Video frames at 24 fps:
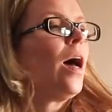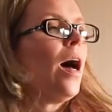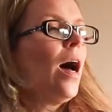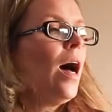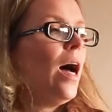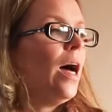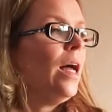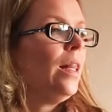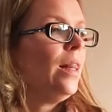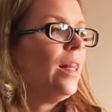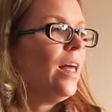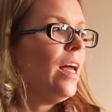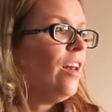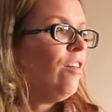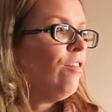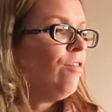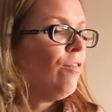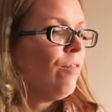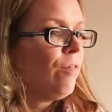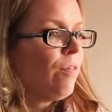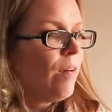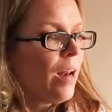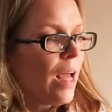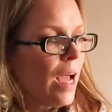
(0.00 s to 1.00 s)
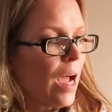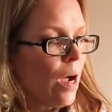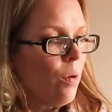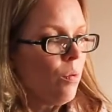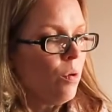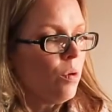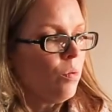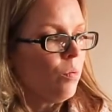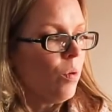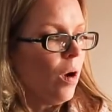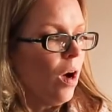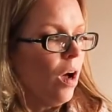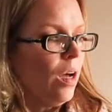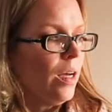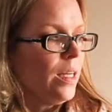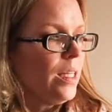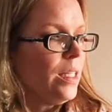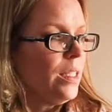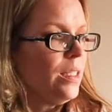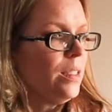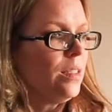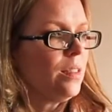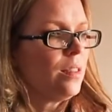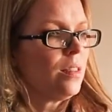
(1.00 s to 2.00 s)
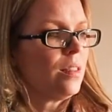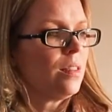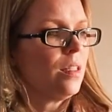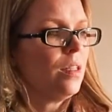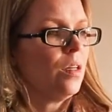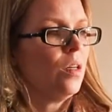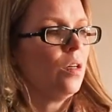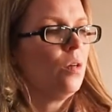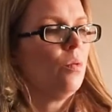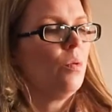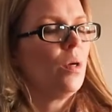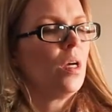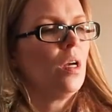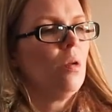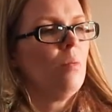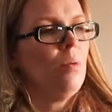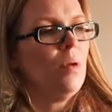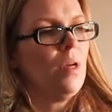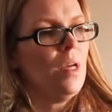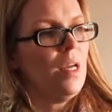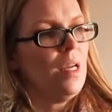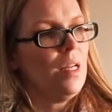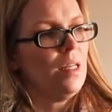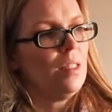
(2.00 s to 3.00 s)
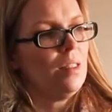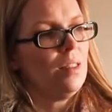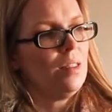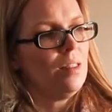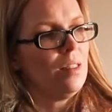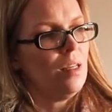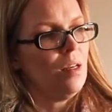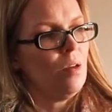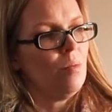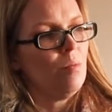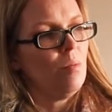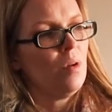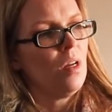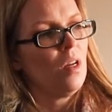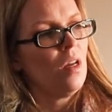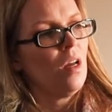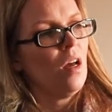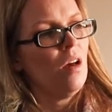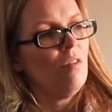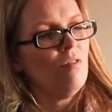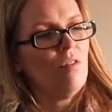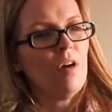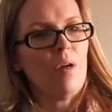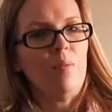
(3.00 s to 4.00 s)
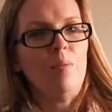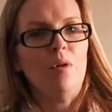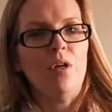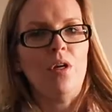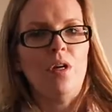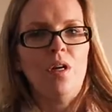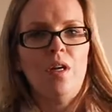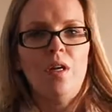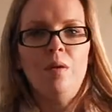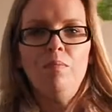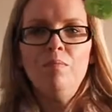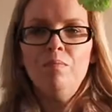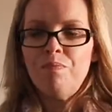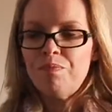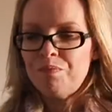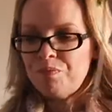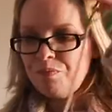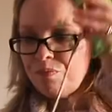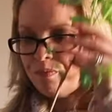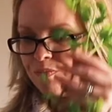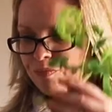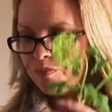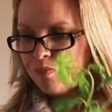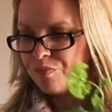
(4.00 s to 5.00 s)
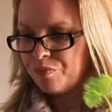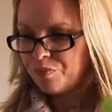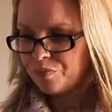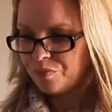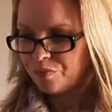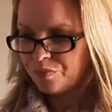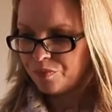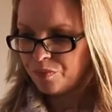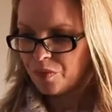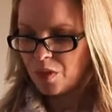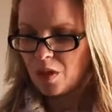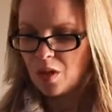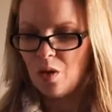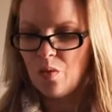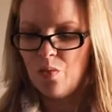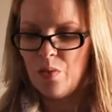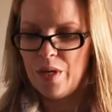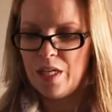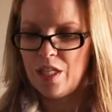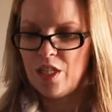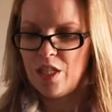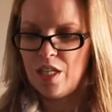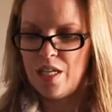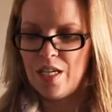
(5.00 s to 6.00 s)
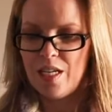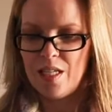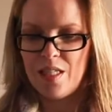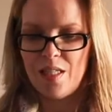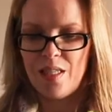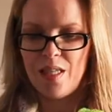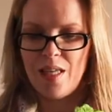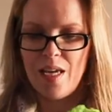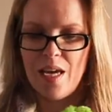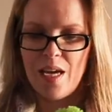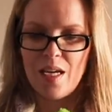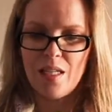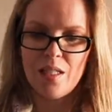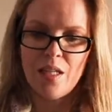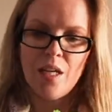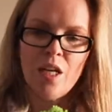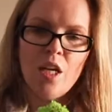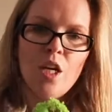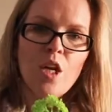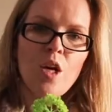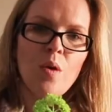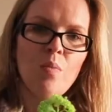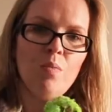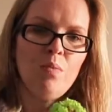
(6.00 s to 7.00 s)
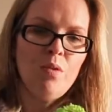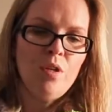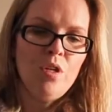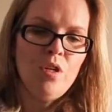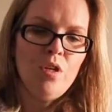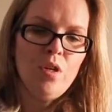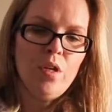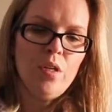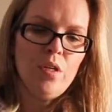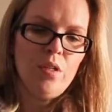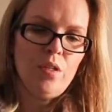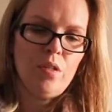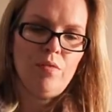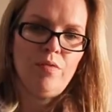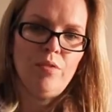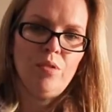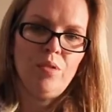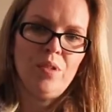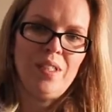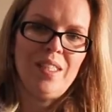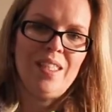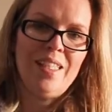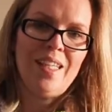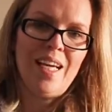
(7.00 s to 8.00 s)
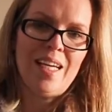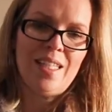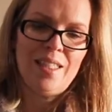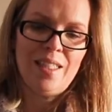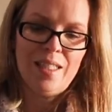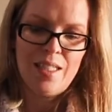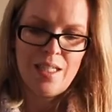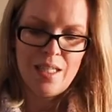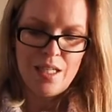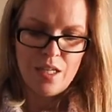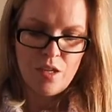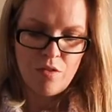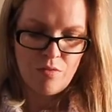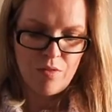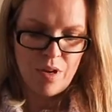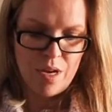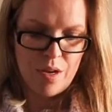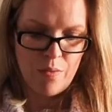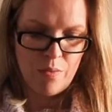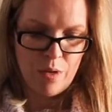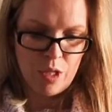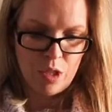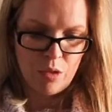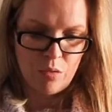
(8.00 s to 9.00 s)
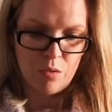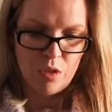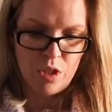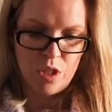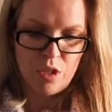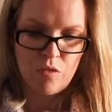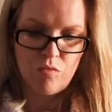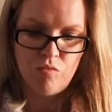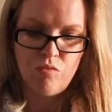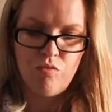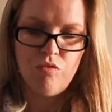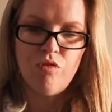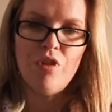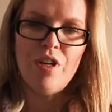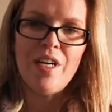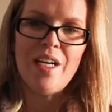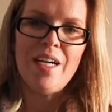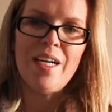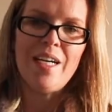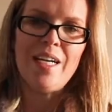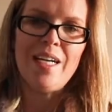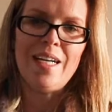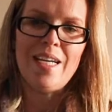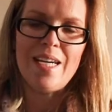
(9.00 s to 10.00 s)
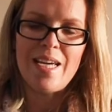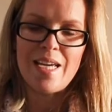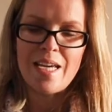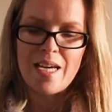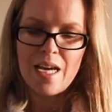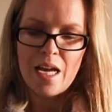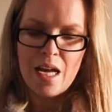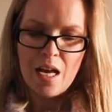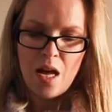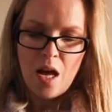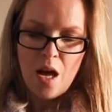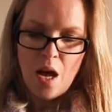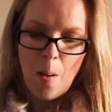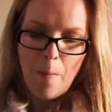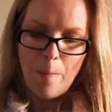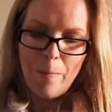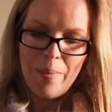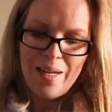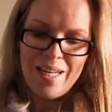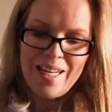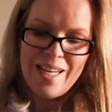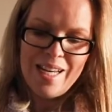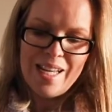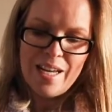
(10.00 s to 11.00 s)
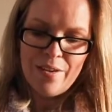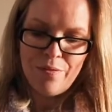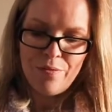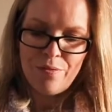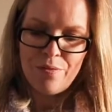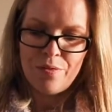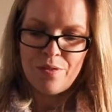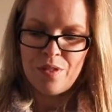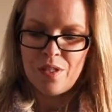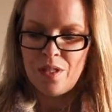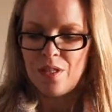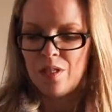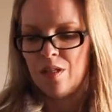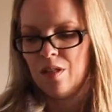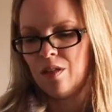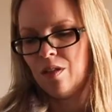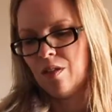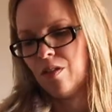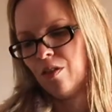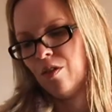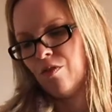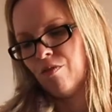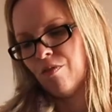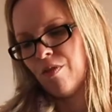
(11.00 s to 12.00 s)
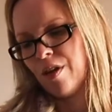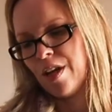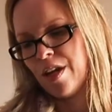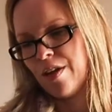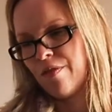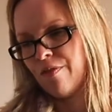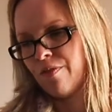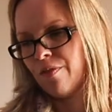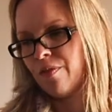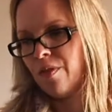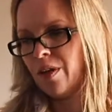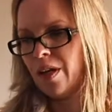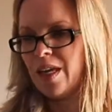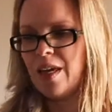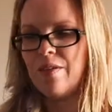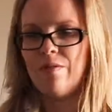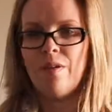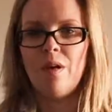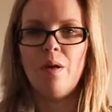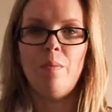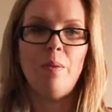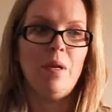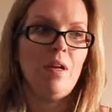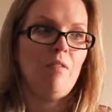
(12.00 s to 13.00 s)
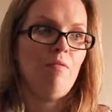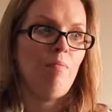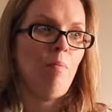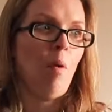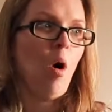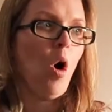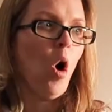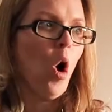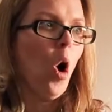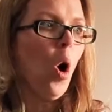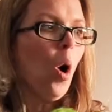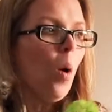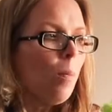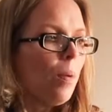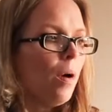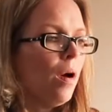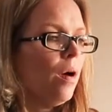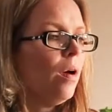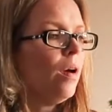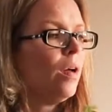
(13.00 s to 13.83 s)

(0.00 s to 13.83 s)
And then flower wise, we're going to put in some viburnum, which is this beautiful zesty green, which will just really lift the wreath, give it a bit of pop.